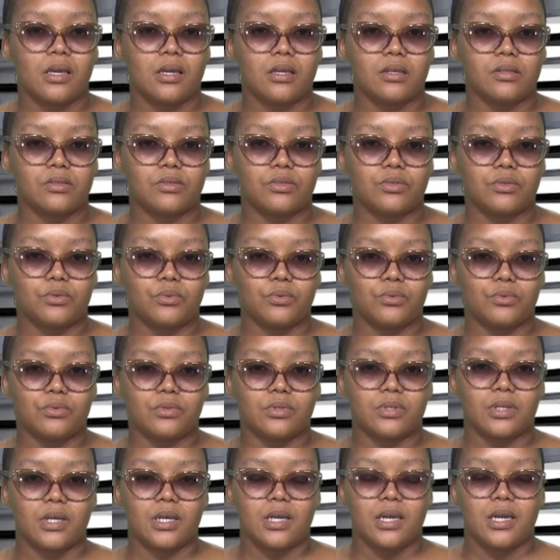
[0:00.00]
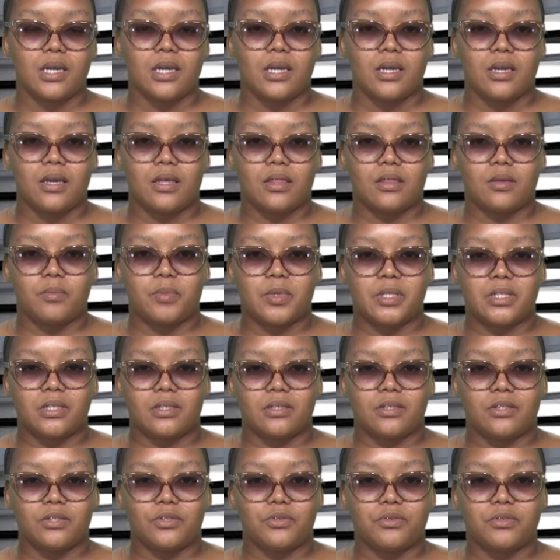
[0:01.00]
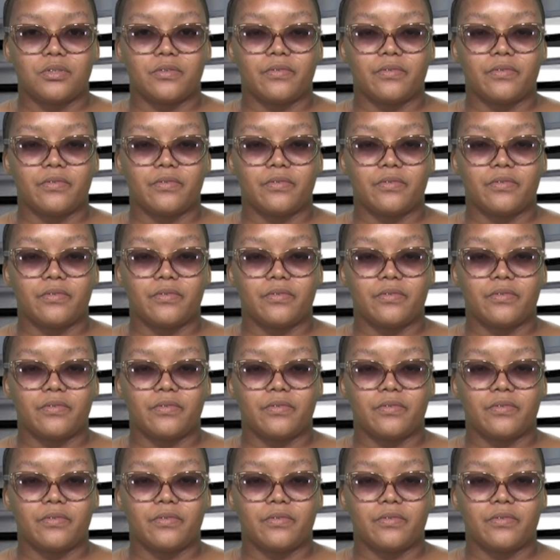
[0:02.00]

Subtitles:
in schools. In the business news,